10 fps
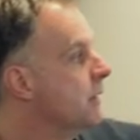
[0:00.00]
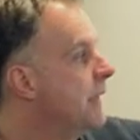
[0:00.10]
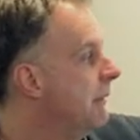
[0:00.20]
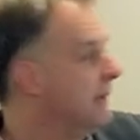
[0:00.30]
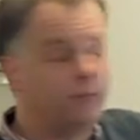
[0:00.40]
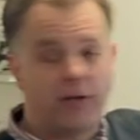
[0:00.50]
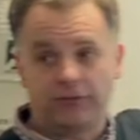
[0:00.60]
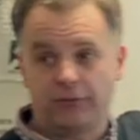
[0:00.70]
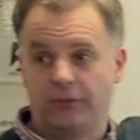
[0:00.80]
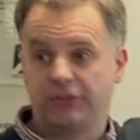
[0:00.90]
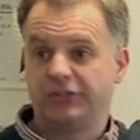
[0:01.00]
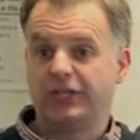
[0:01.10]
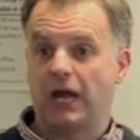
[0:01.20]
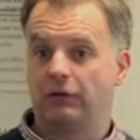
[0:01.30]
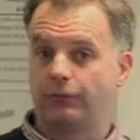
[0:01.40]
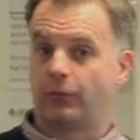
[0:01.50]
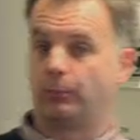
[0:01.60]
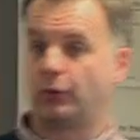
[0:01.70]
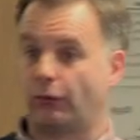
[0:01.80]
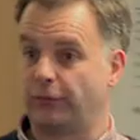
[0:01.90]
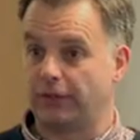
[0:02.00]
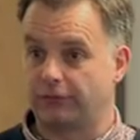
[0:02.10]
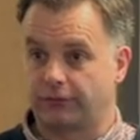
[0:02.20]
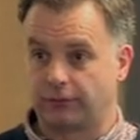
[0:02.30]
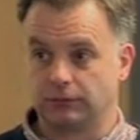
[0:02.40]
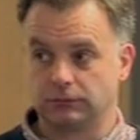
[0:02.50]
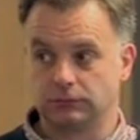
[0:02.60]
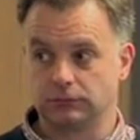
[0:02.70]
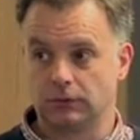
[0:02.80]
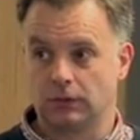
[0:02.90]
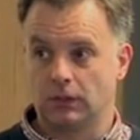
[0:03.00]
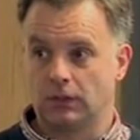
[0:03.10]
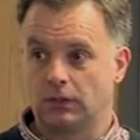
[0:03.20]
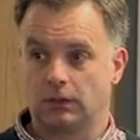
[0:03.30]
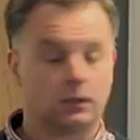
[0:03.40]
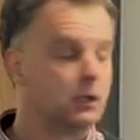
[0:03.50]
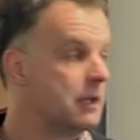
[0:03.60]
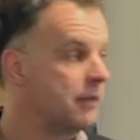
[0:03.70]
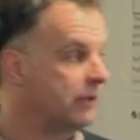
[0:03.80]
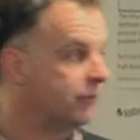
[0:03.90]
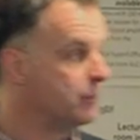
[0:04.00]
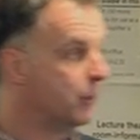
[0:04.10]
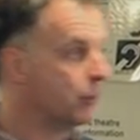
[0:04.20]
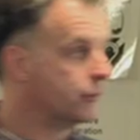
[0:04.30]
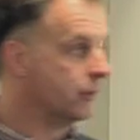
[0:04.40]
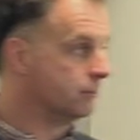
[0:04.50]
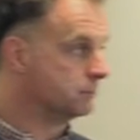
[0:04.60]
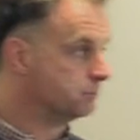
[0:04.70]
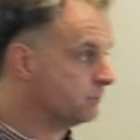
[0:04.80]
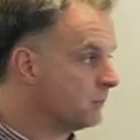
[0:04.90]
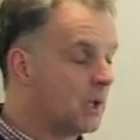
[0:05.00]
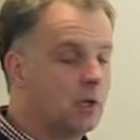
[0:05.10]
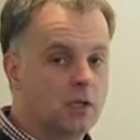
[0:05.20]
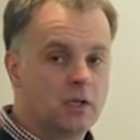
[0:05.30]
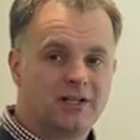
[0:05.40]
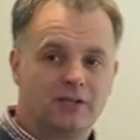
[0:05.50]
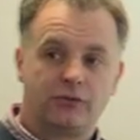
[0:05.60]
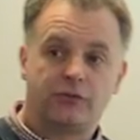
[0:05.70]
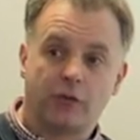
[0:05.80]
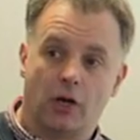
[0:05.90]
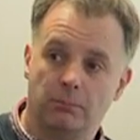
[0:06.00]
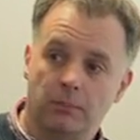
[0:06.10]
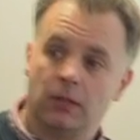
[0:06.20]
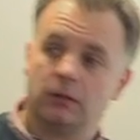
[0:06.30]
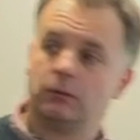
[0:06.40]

they will invest for a share of the profits, and that's important. Some